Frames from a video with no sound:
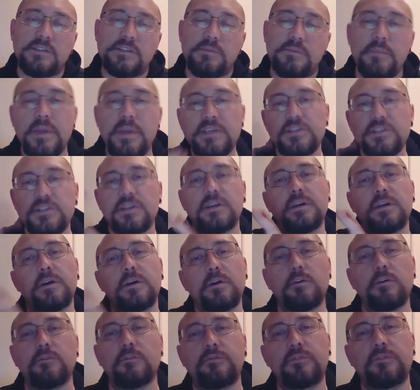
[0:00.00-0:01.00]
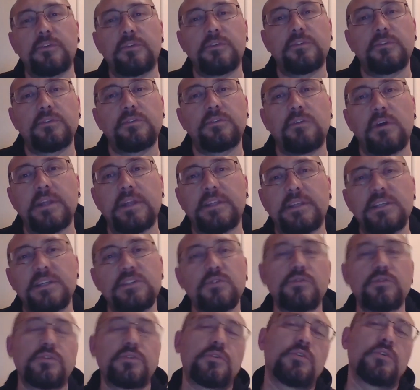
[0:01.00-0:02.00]
measure of like
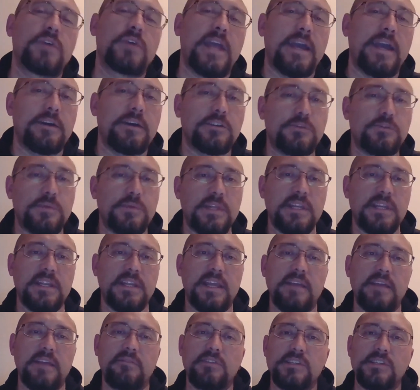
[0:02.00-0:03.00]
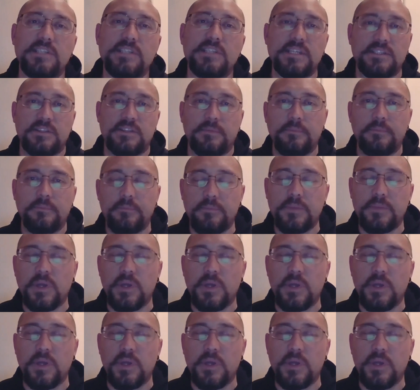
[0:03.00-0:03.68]
disorder or chaos within a given system,